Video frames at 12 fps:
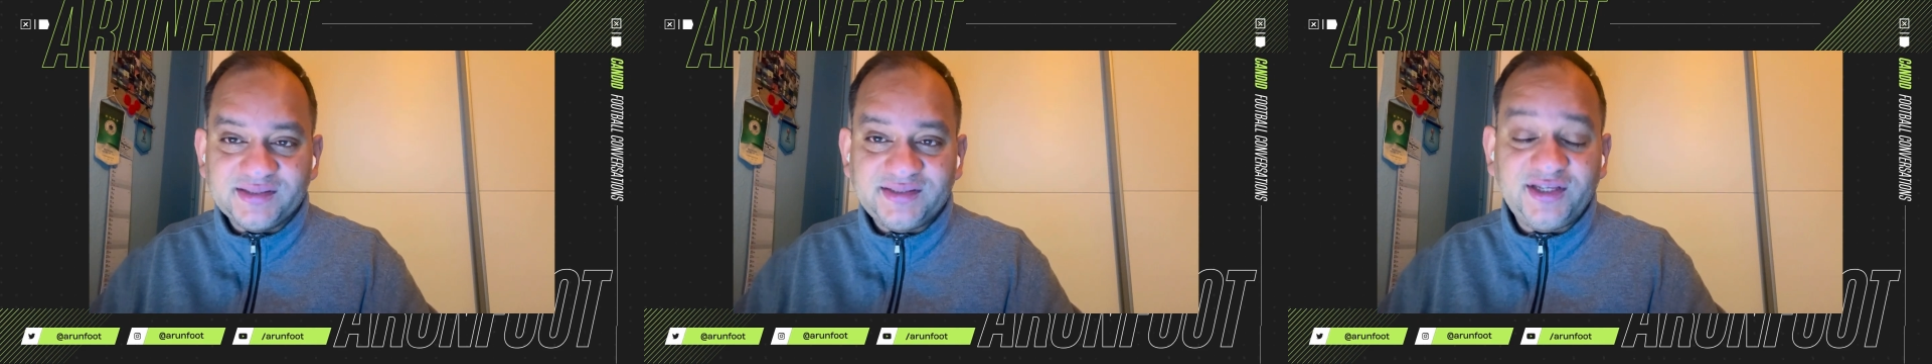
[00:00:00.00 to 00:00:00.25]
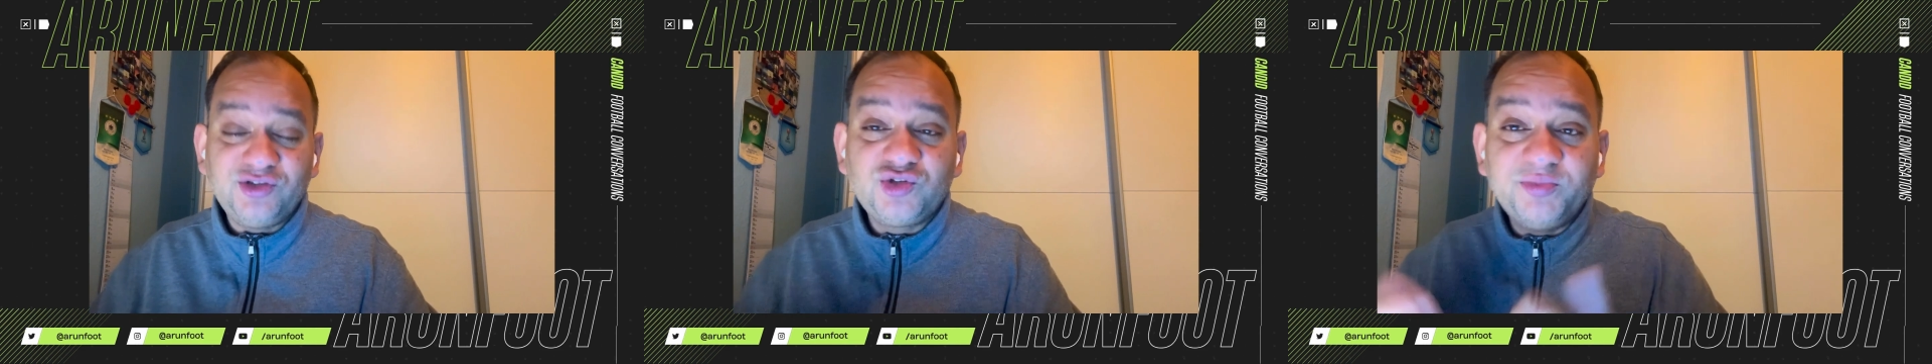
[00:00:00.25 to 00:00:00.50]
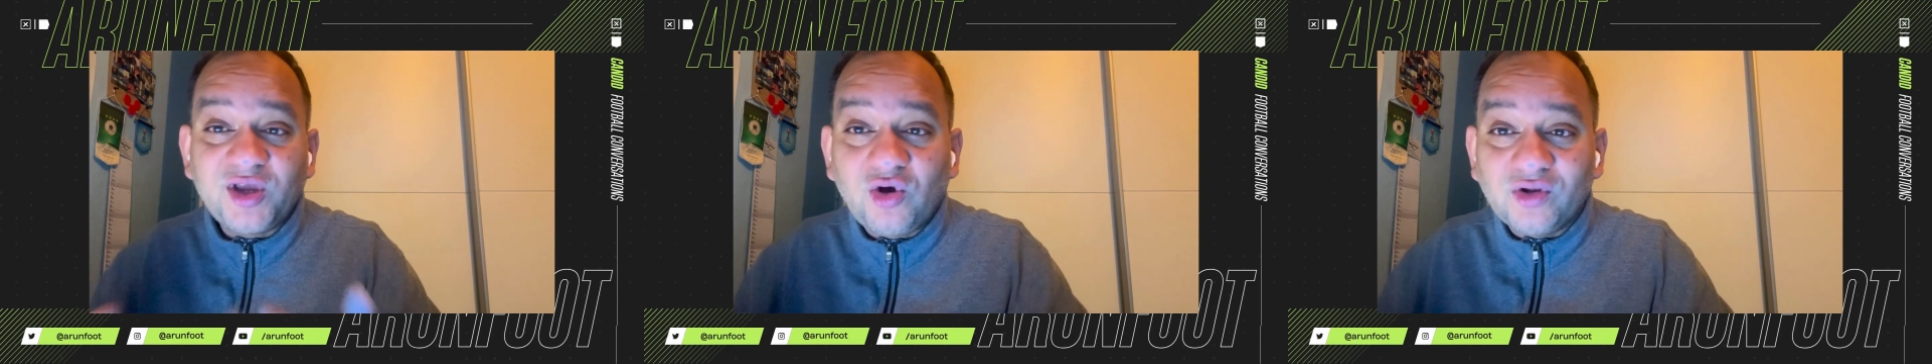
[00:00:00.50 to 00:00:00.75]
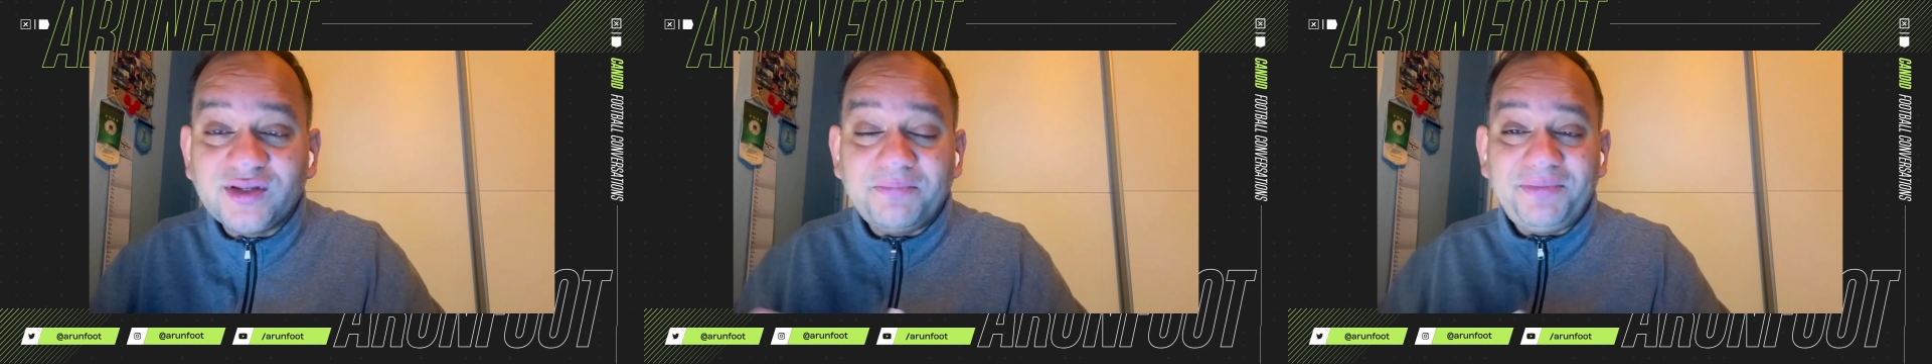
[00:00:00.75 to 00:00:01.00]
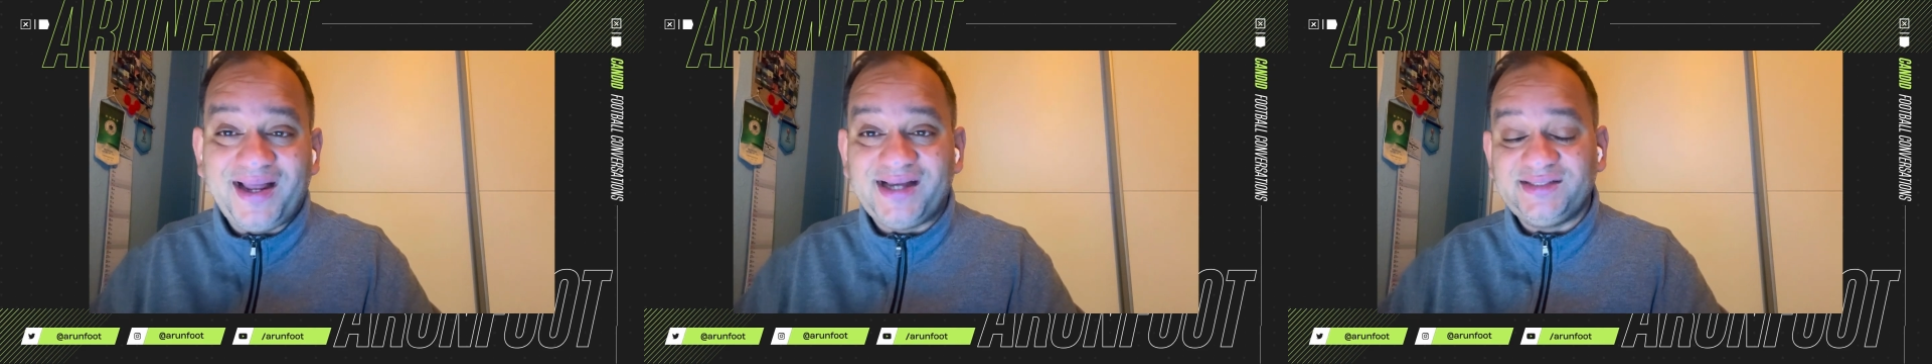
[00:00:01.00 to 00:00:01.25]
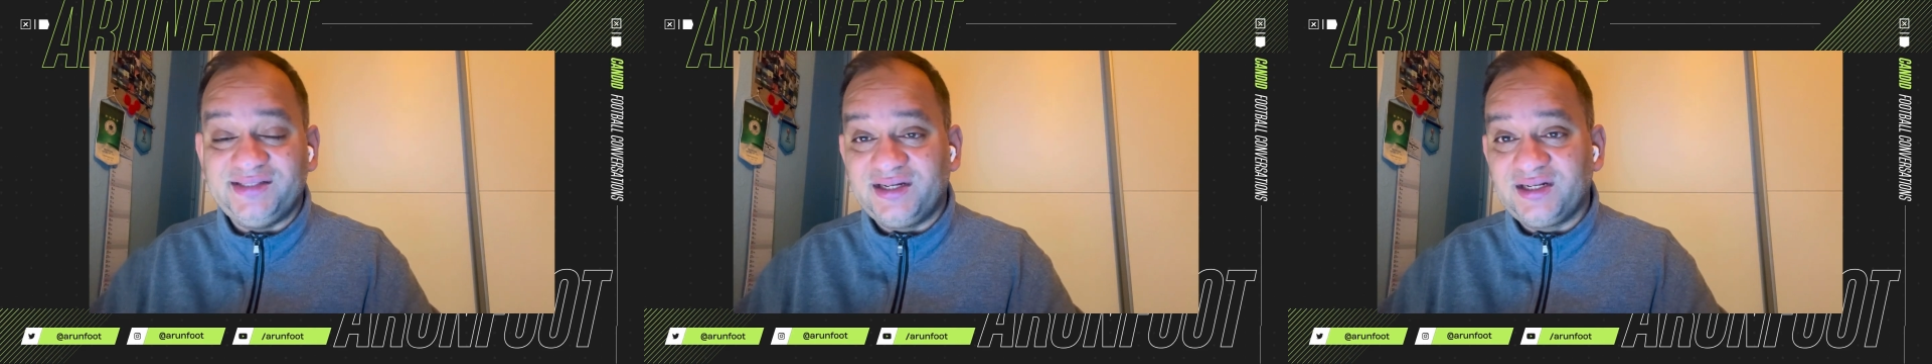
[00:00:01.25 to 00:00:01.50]
They used to be called a
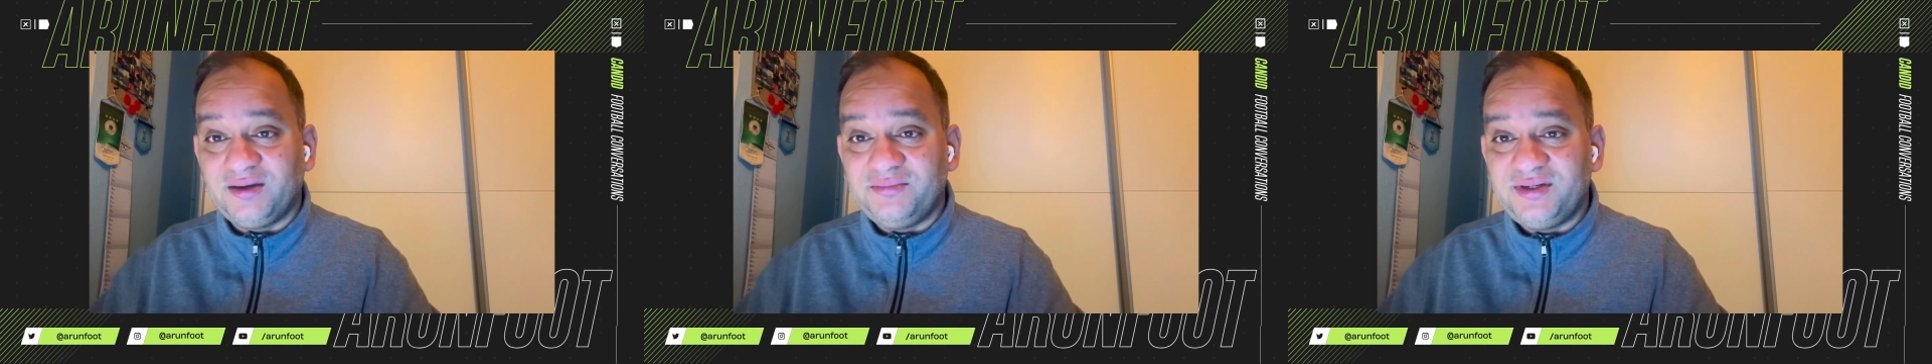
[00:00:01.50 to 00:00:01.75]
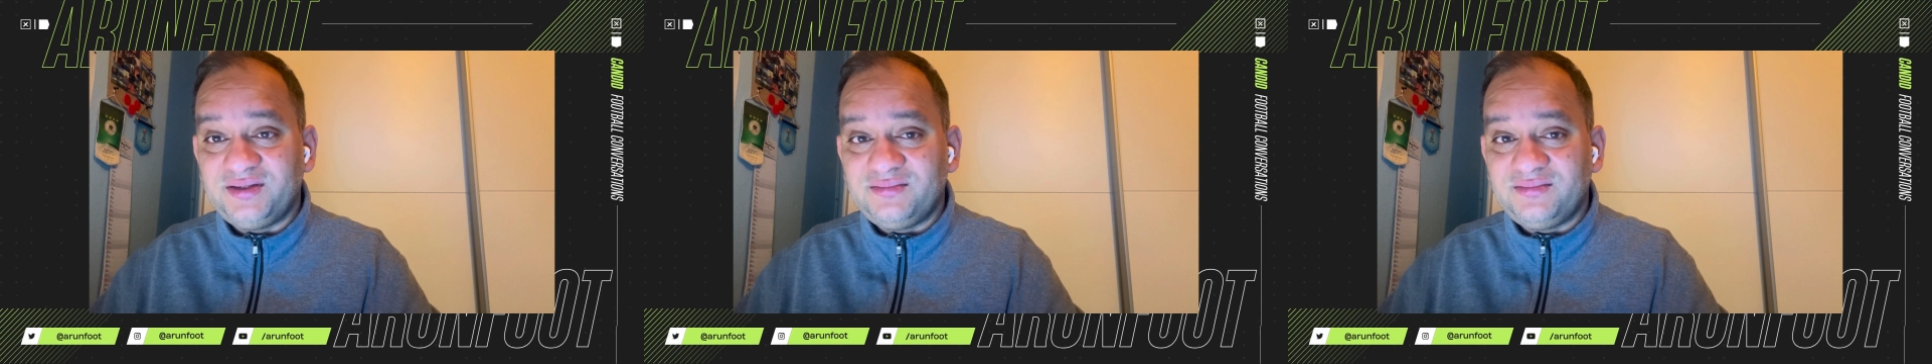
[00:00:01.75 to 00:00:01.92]
plastic club.